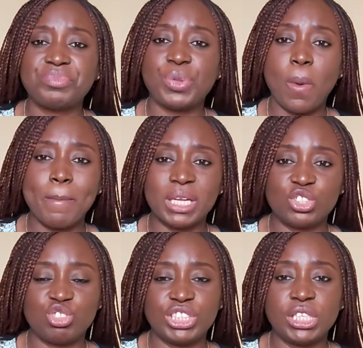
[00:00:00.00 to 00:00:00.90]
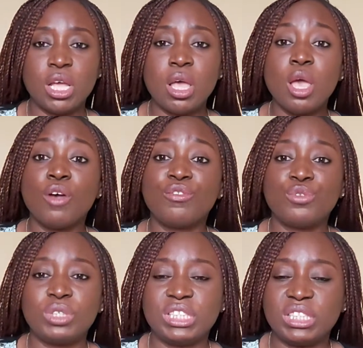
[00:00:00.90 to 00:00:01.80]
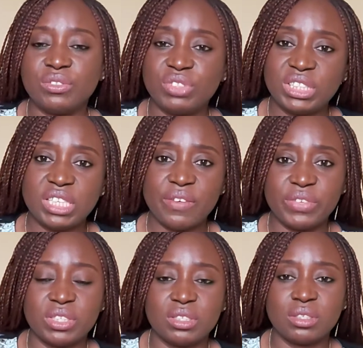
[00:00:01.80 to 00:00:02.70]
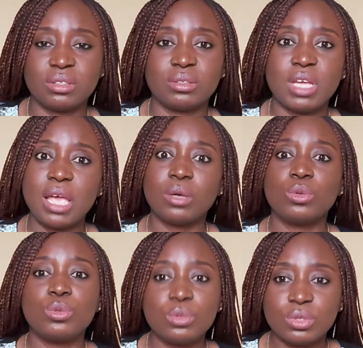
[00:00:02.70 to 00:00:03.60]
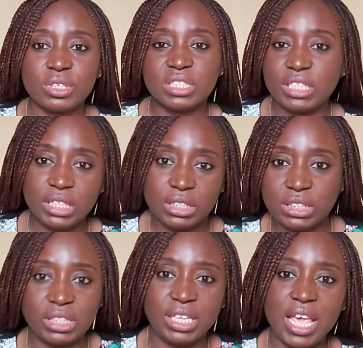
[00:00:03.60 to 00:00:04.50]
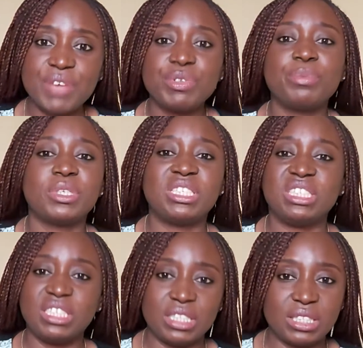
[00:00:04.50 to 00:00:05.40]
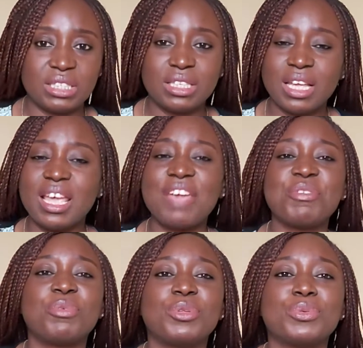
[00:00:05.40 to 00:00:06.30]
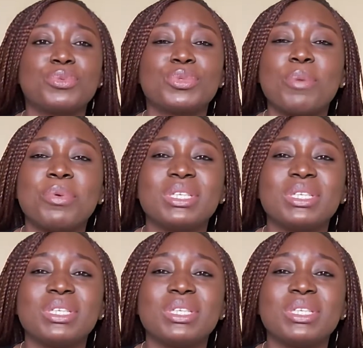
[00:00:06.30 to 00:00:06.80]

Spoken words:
Number 3, food delivery service. Who doesn't eat? Everybody eats. Everybody eats.